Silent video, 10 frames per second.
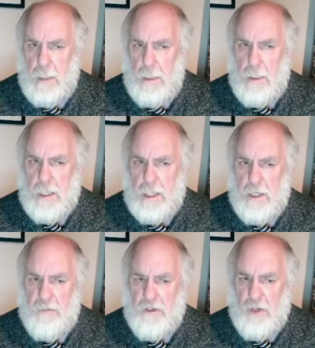Thank
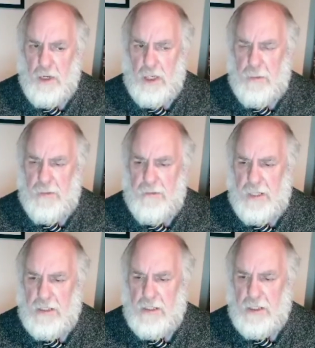you for joining me for
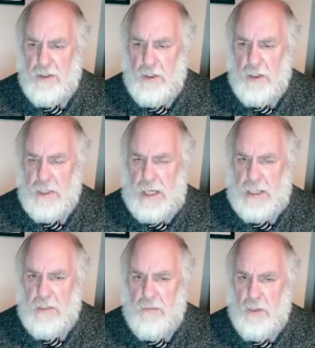this short
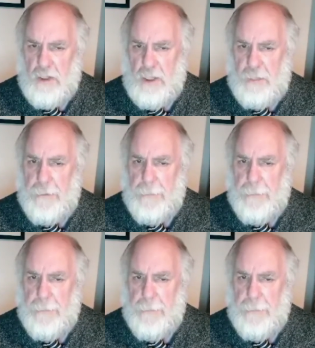act of worship.